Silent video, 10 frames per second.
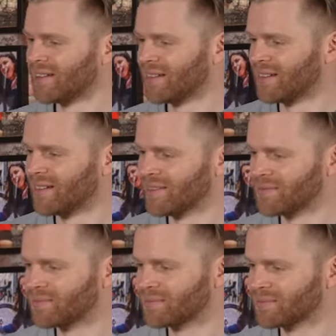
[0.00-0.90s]

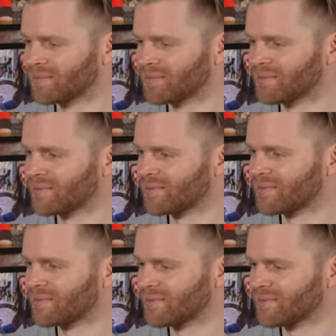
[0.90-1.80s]

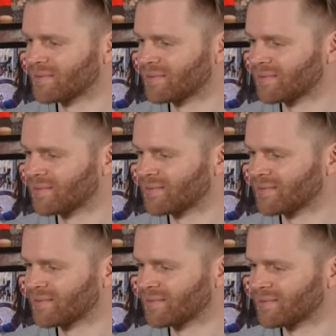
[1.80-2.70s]

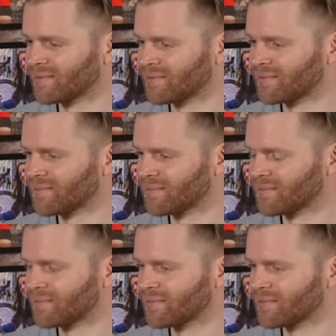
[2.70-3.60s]

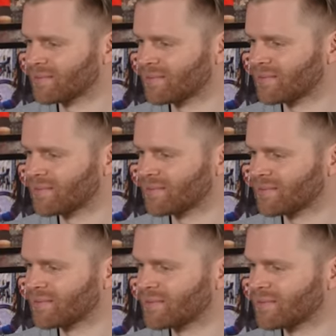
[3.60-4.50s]

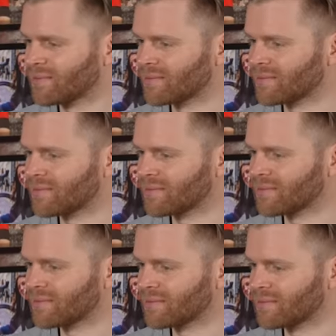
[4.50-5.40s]

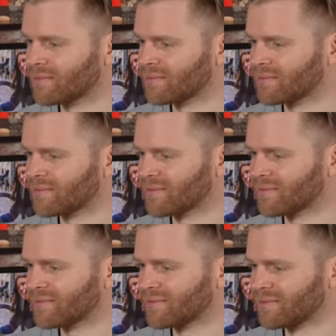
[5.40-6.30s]

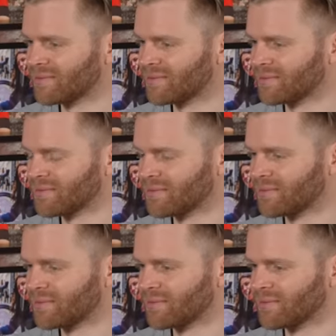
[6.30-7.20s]

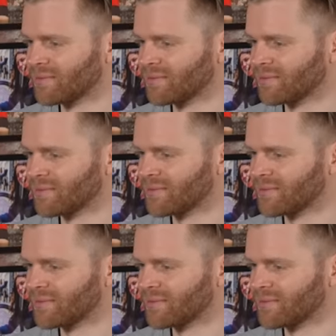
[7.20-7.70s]
(silent)